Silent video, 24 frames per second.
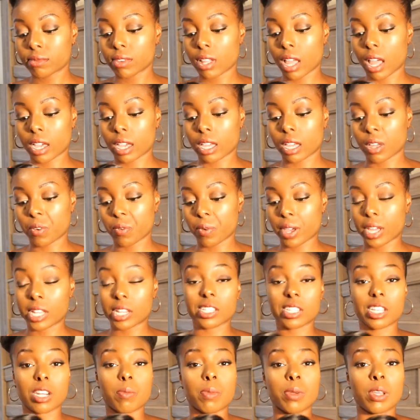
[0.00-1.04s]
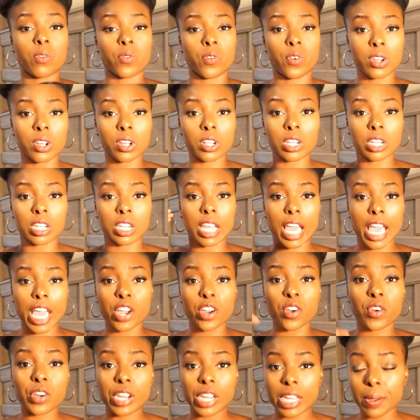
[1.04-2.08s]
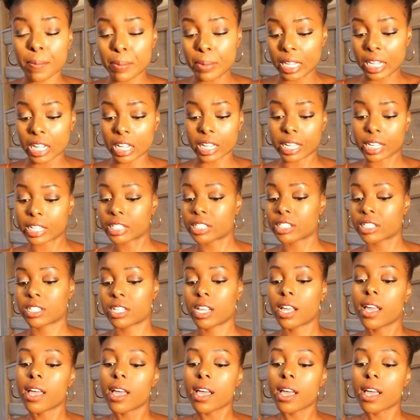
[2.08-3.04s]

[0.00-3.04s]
I can't wait. It's gonna be real layery because